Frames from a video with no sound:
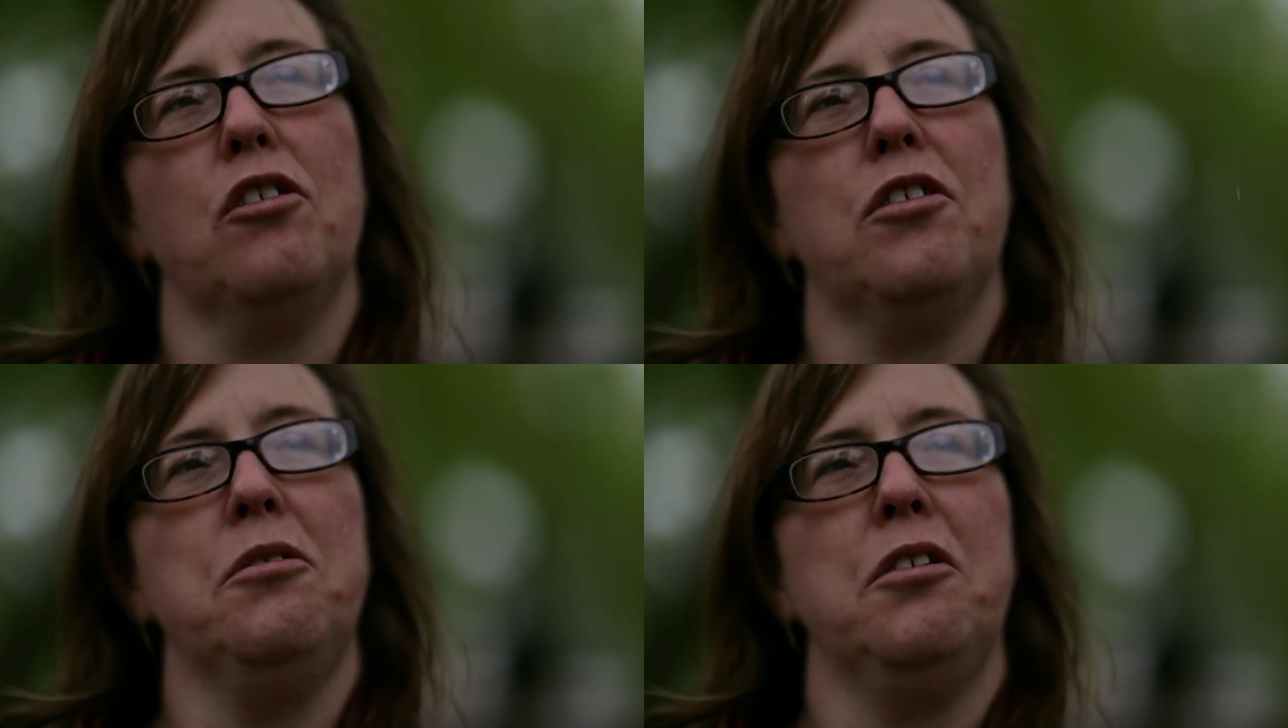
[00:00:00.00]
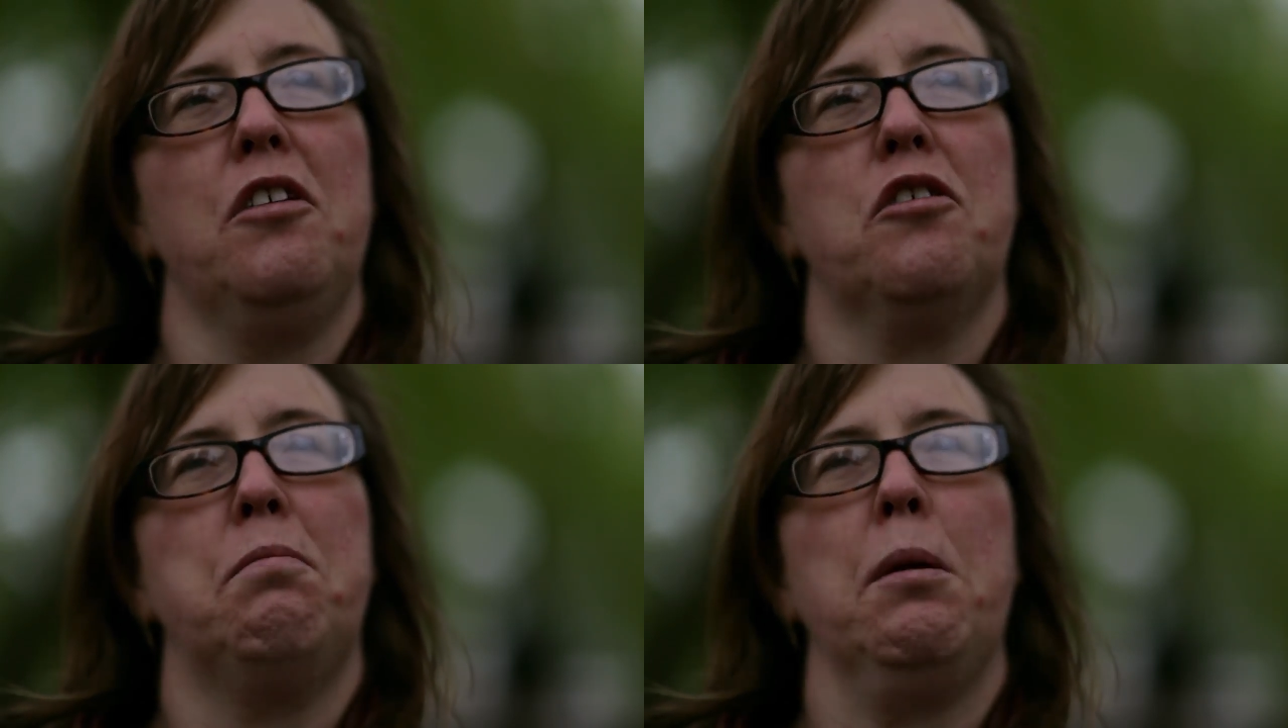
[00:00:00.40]
And so
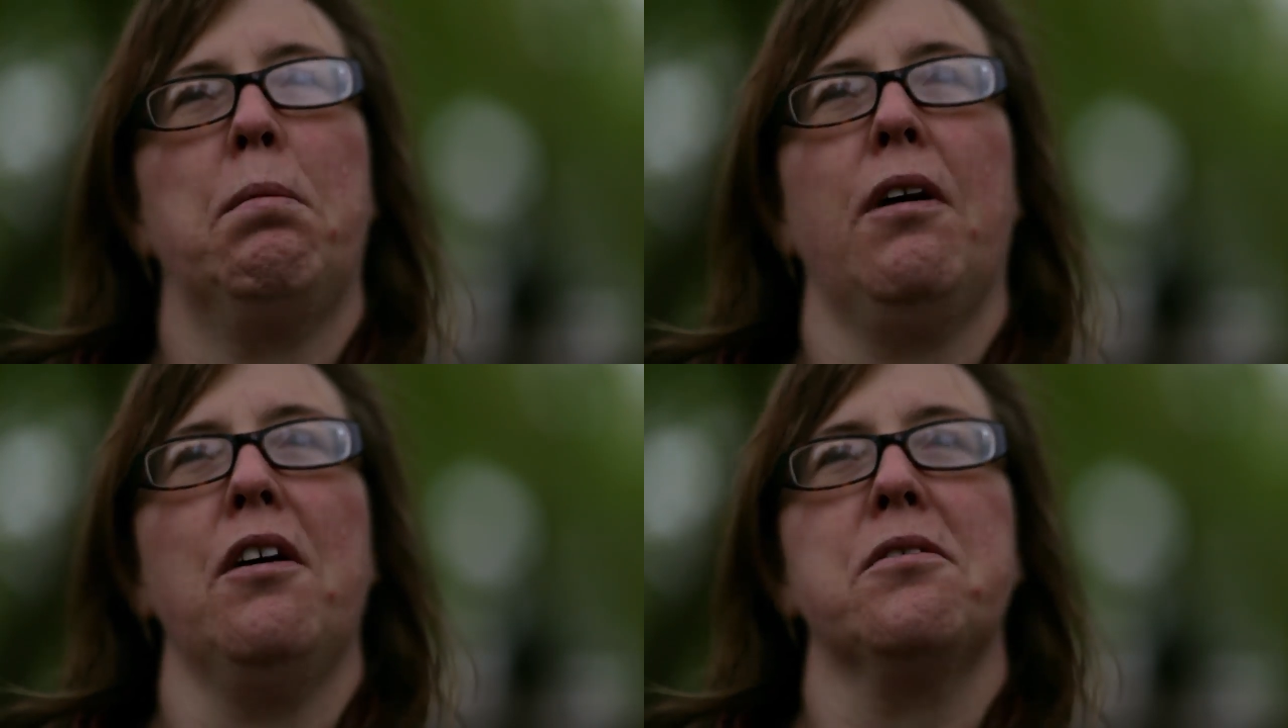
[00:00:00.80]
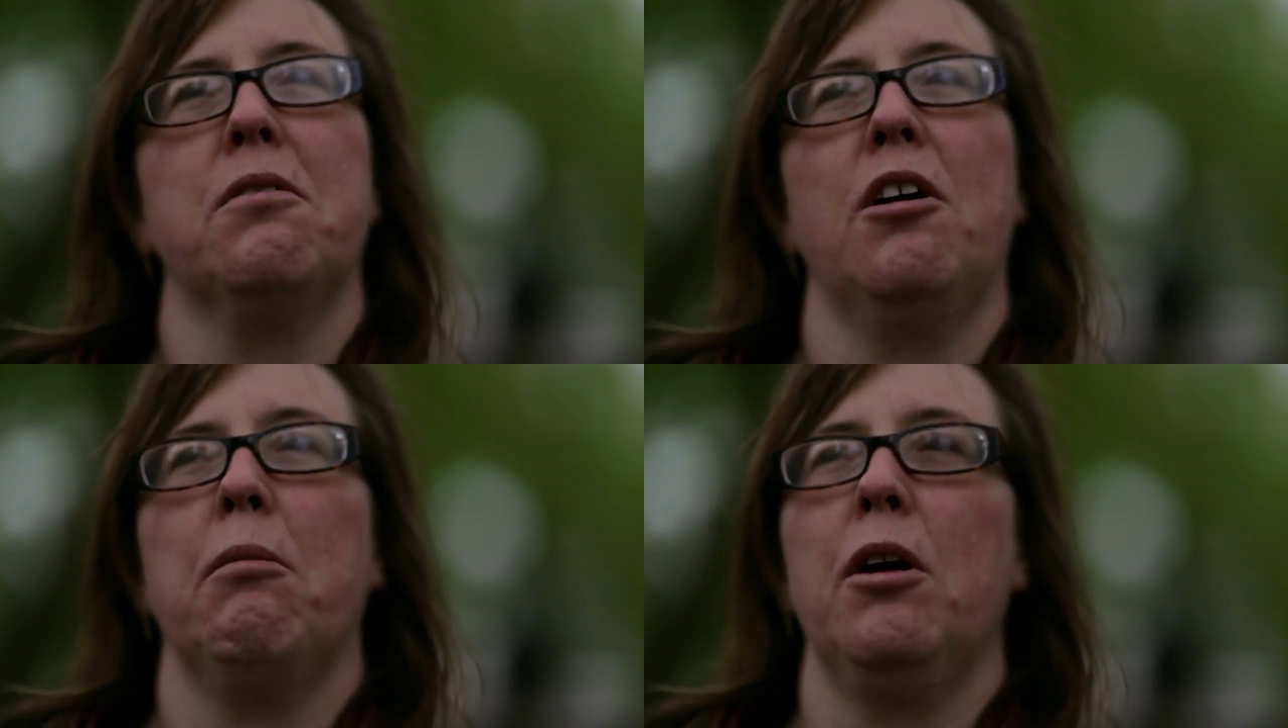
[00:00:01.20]
sometimes if people
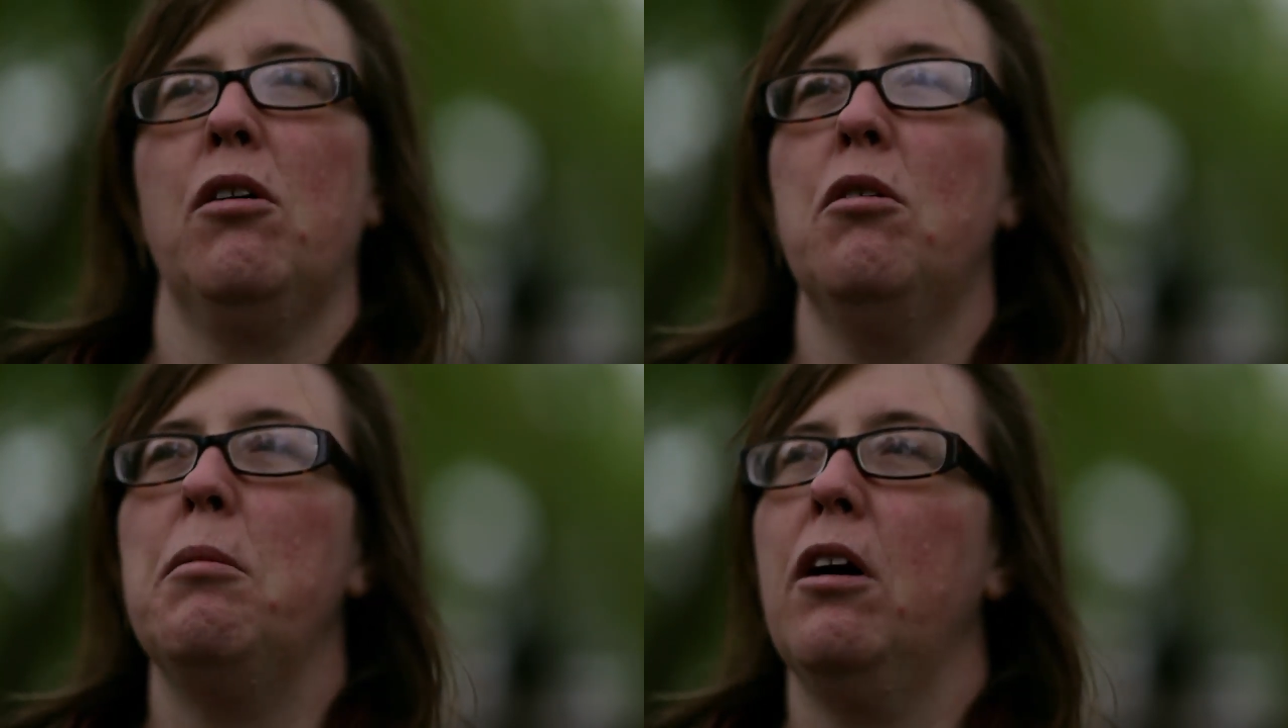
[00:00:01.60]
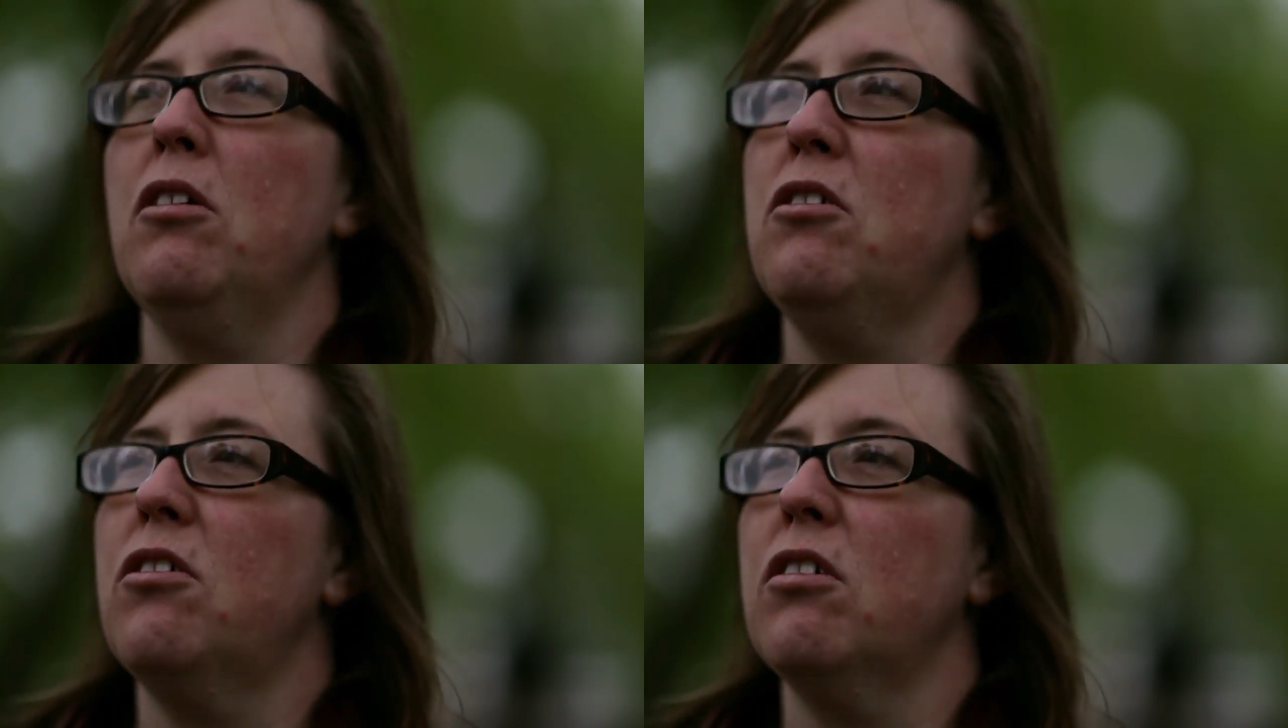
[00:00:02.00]
ask me where my
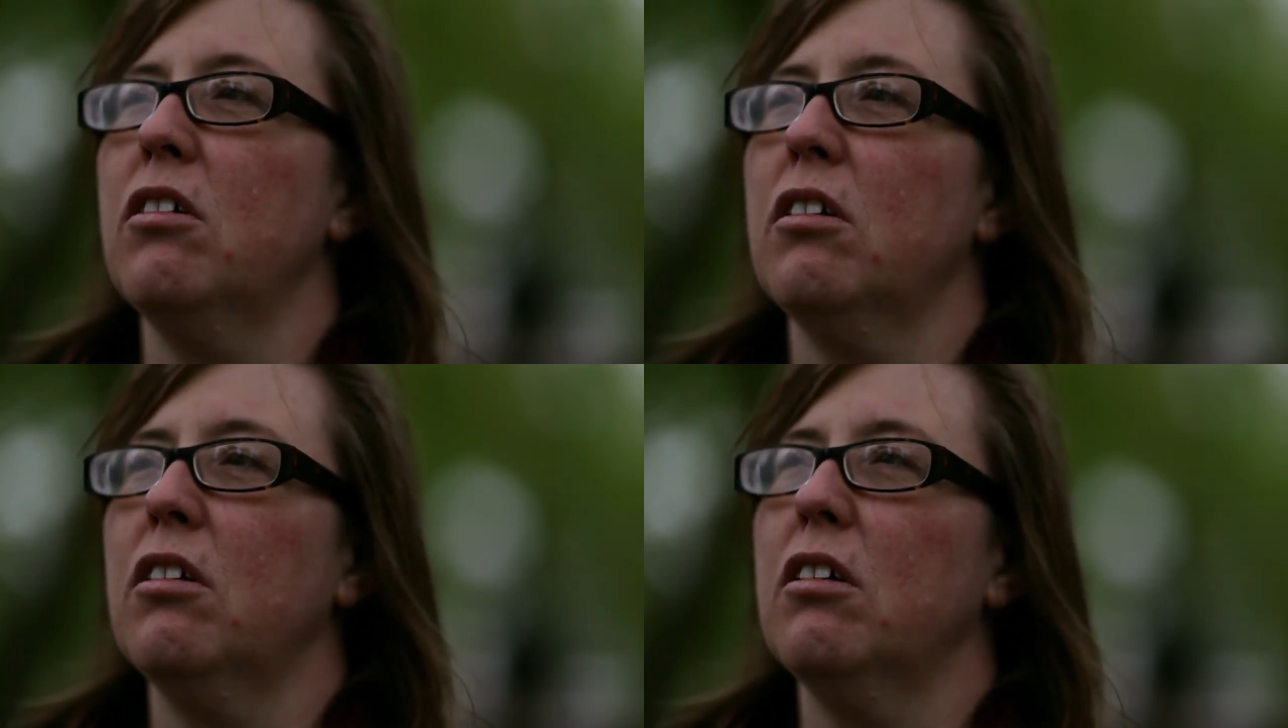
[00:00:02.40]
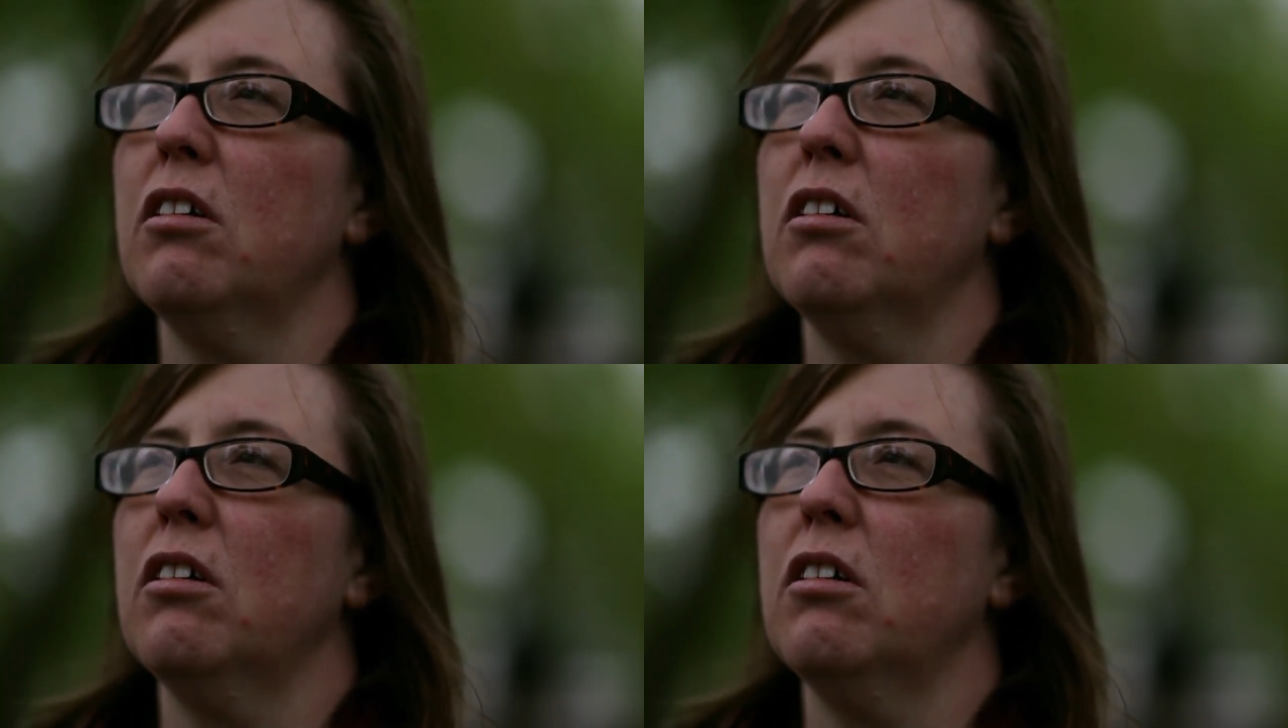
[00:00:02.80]
home is,